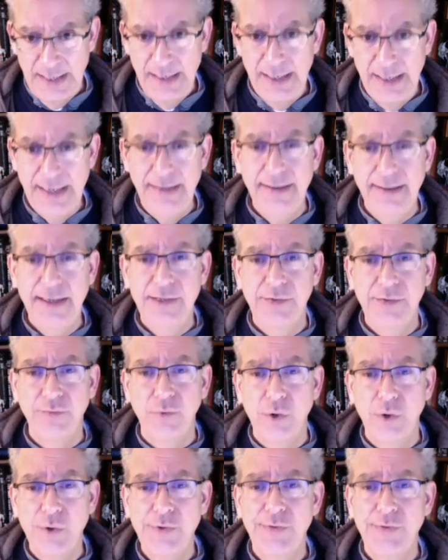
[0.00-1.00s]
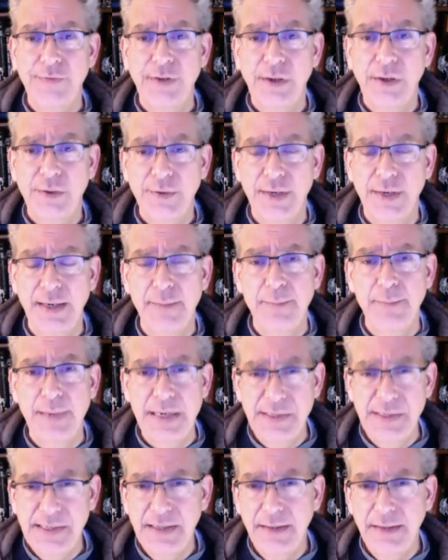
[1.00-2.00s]
He thinks of Roosevelt
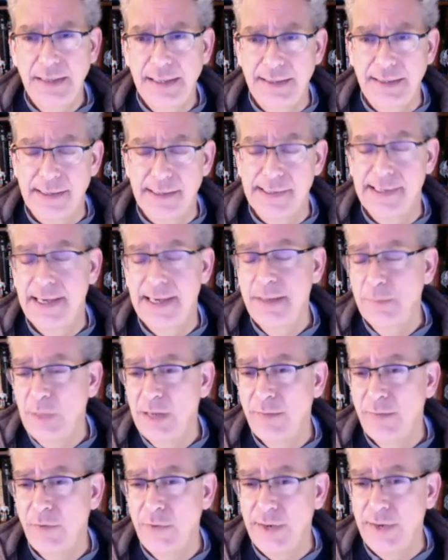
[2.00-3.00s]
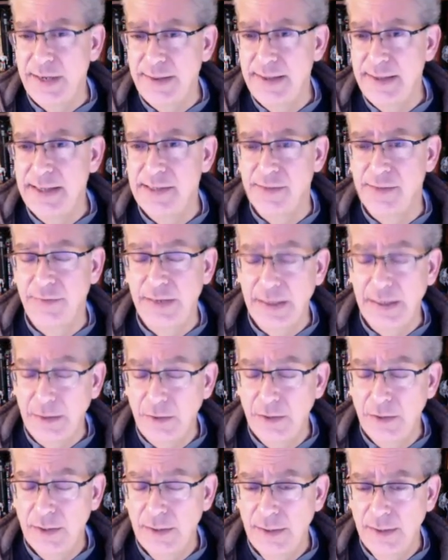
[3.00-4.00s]
basically at the same level that he thinks of
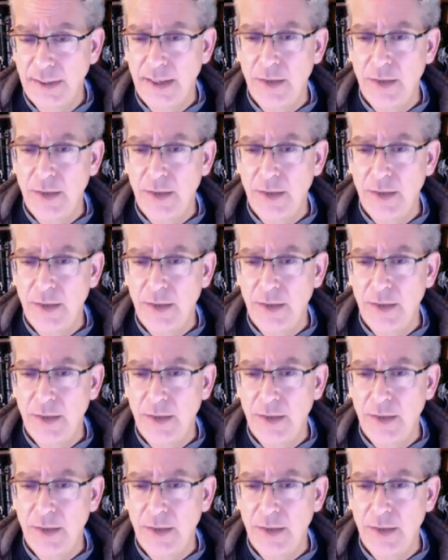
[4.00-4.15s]
Hitler.